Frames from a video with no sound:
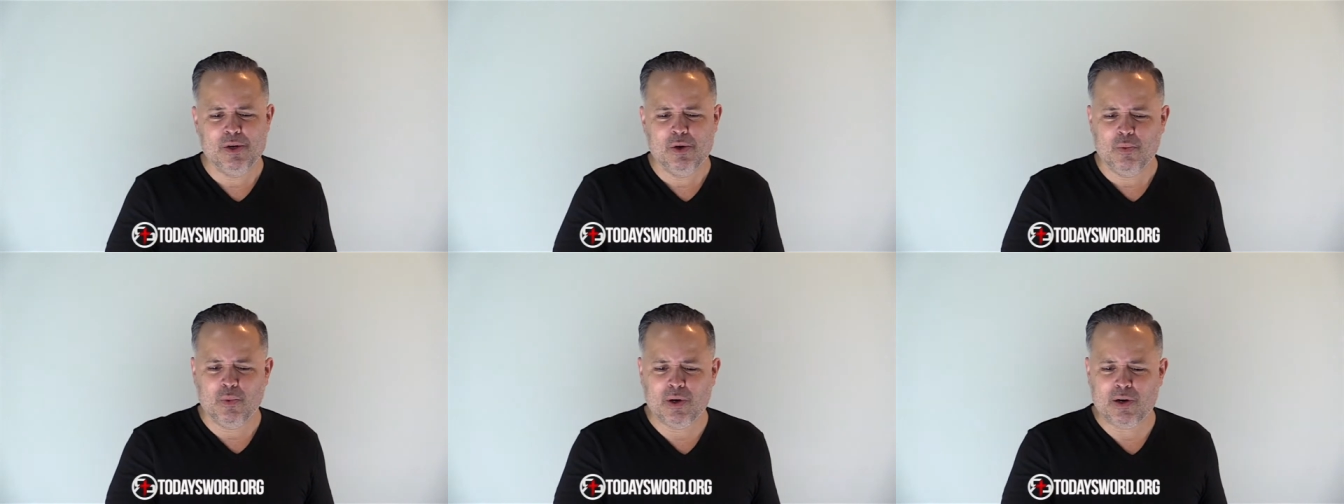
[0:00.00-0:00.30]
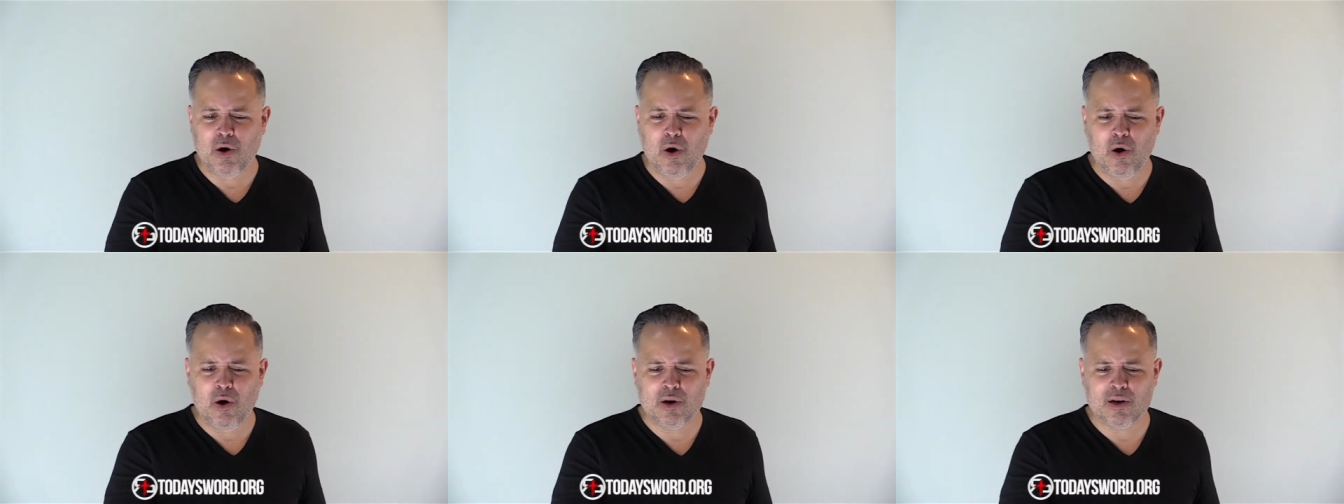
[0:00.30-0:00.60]
with
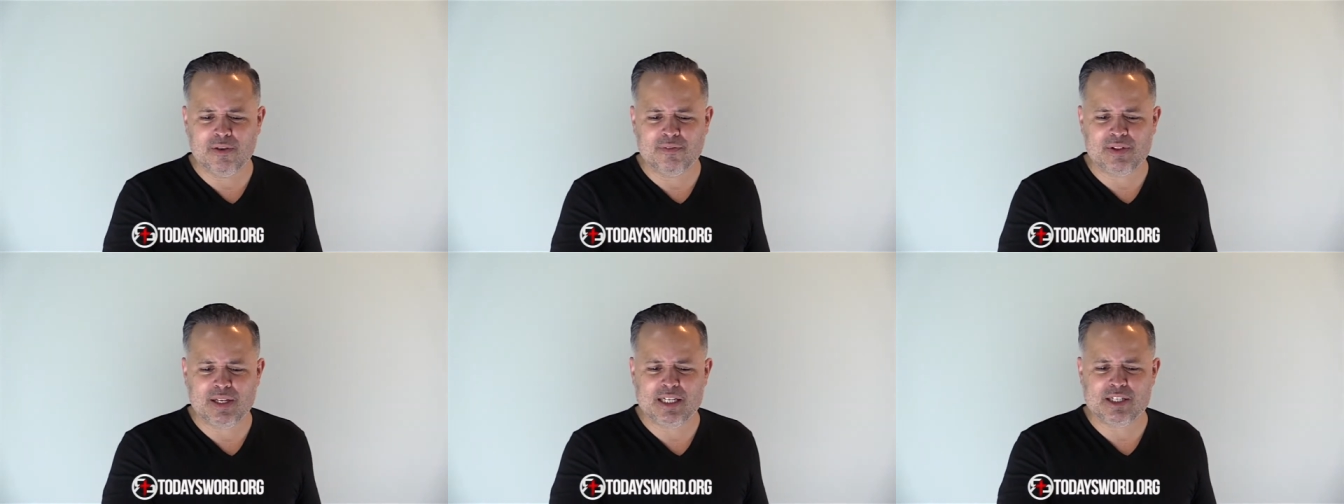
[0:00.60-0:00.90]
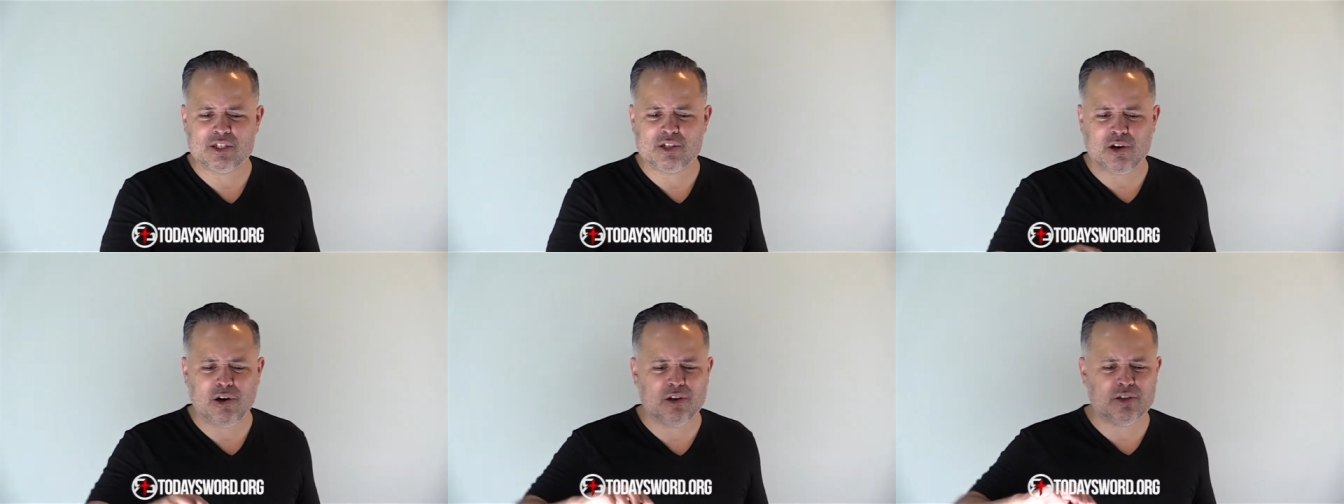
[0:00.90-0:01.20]
all of
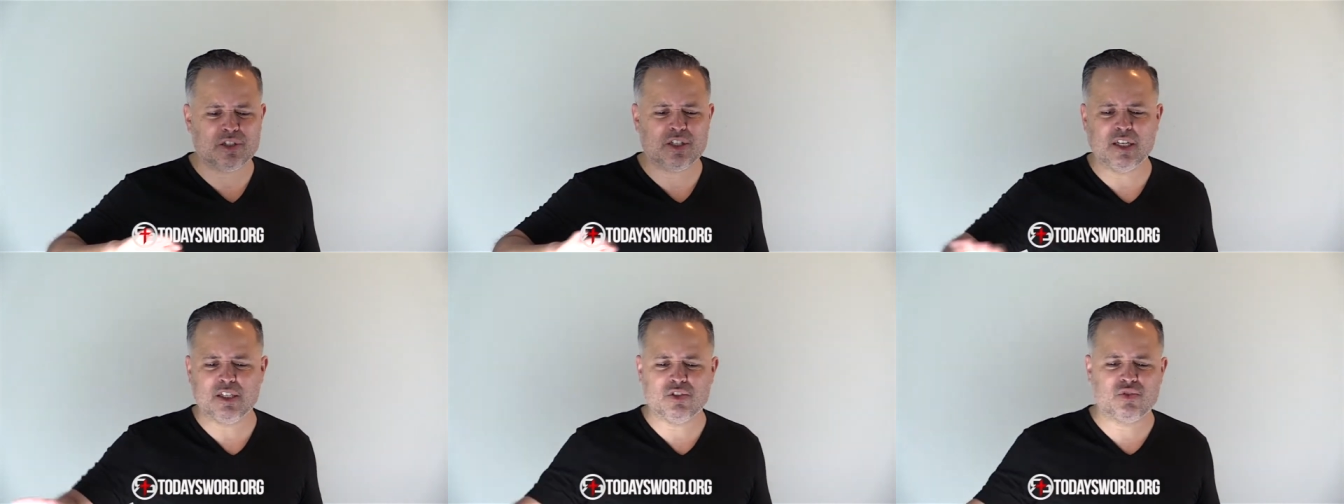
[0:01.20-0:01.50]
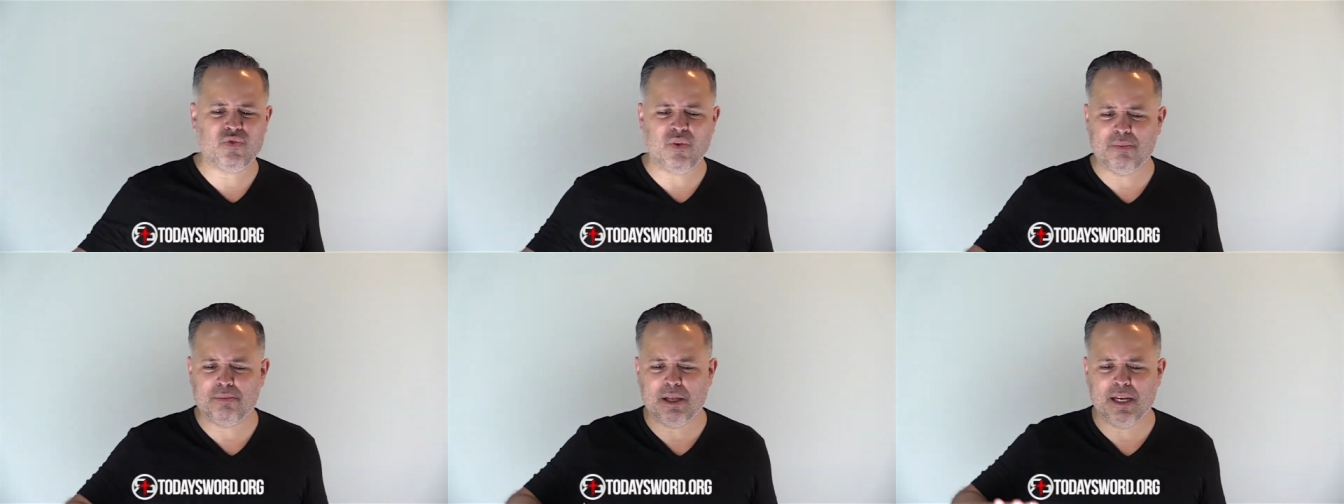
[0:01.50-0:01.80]
these cursings
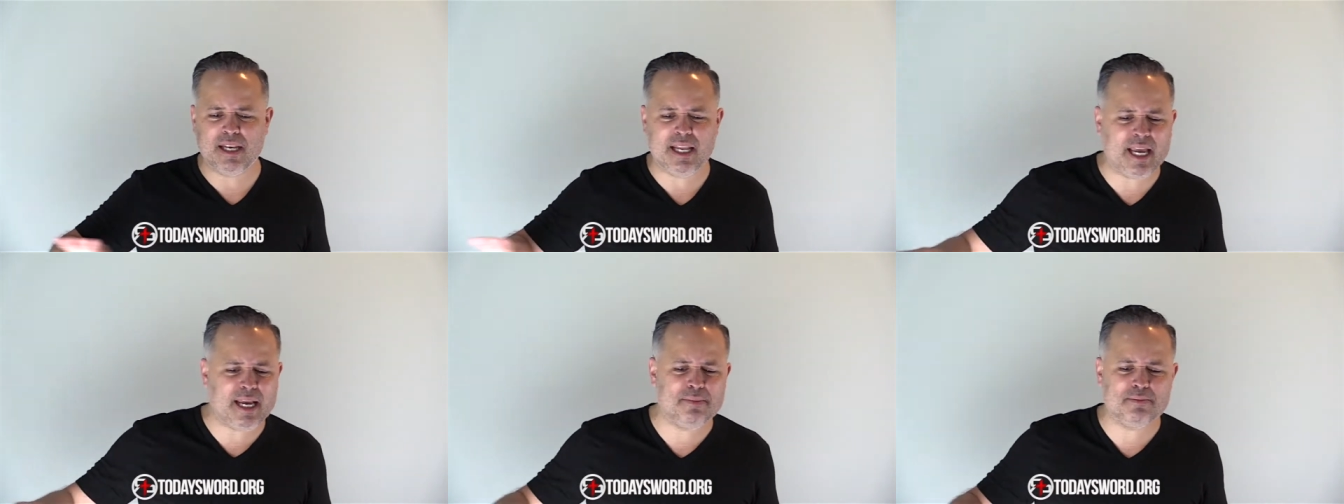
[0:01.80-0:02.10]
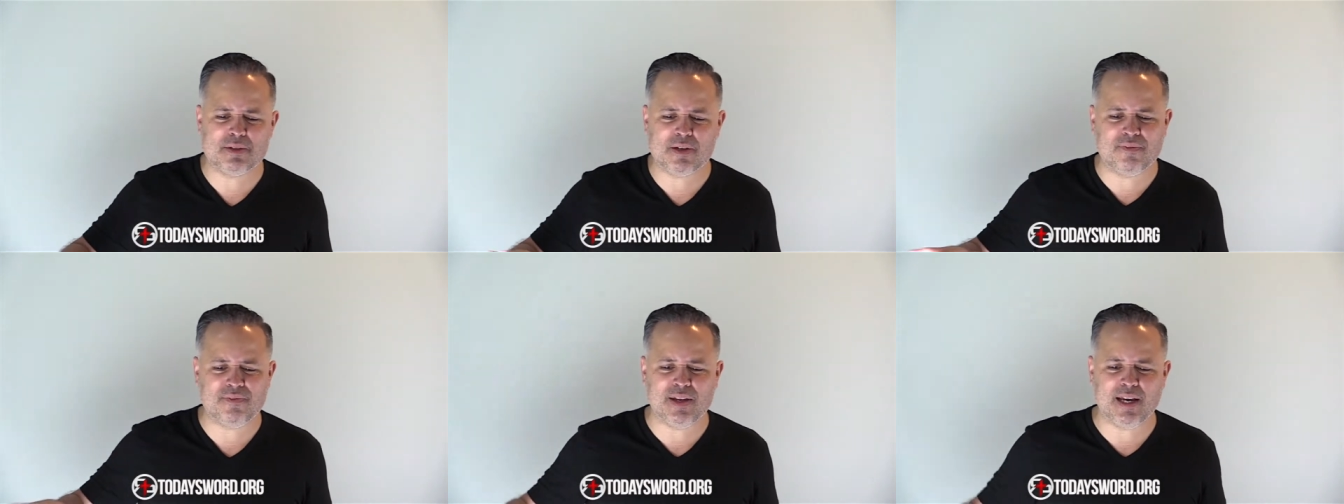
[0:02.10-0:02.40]
from the
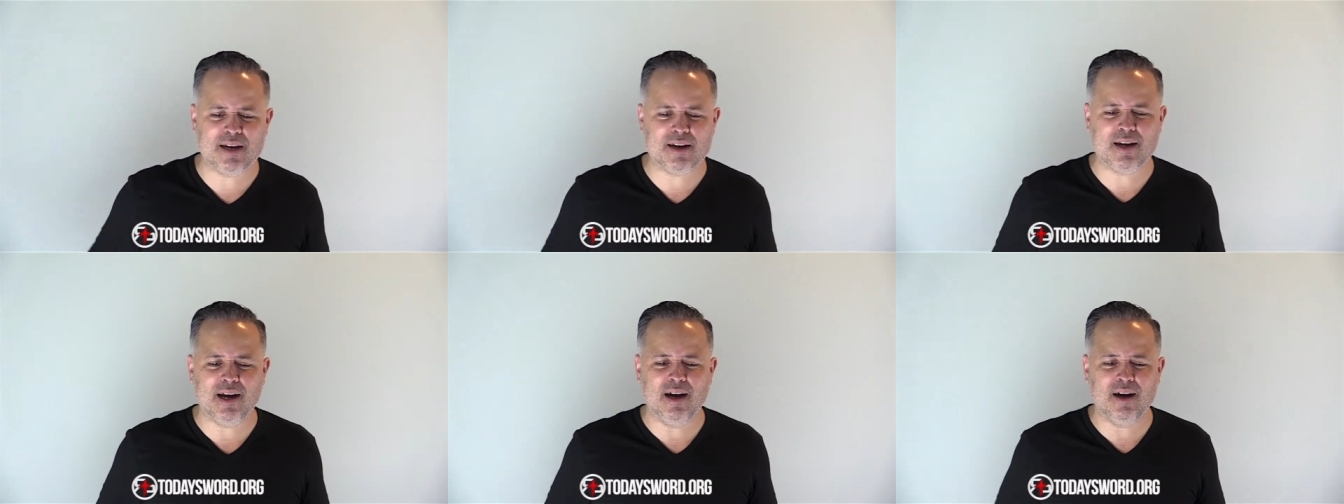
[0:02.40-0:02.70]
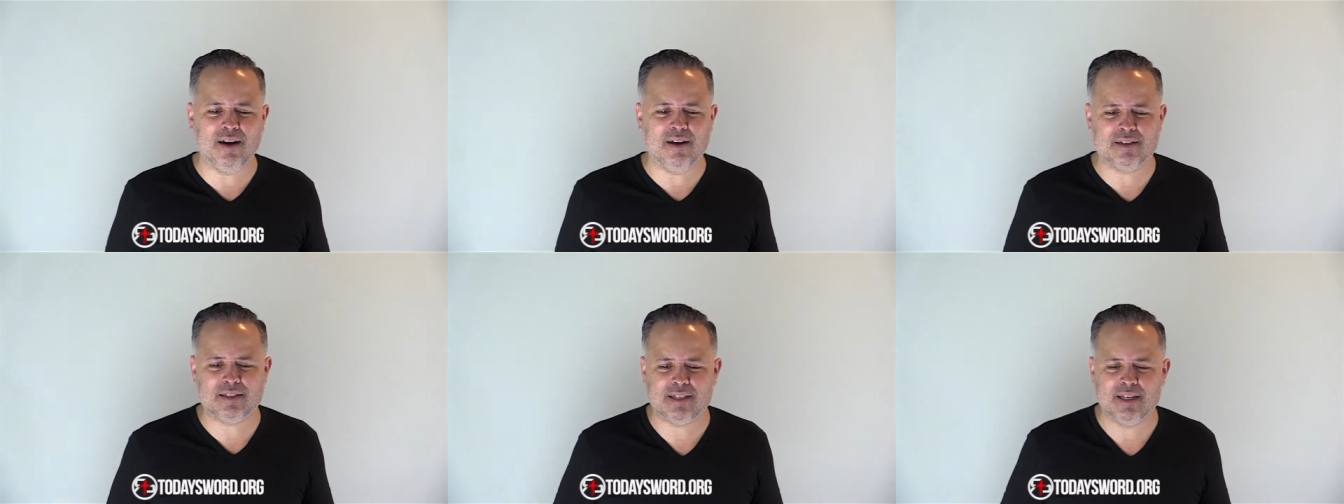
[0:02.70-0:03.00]
names of their
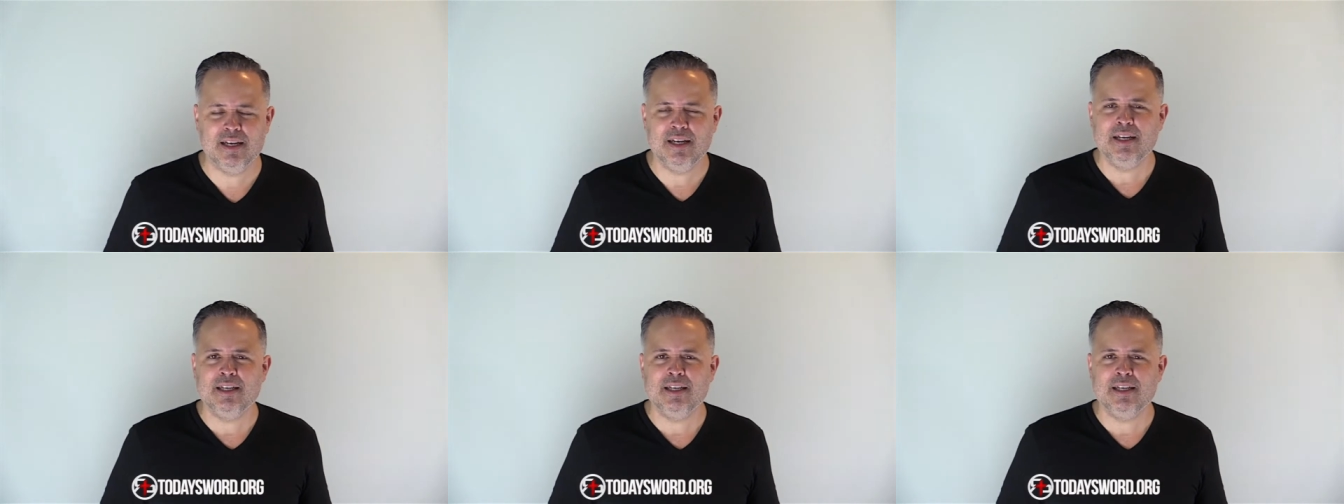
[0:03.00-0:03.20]
gods.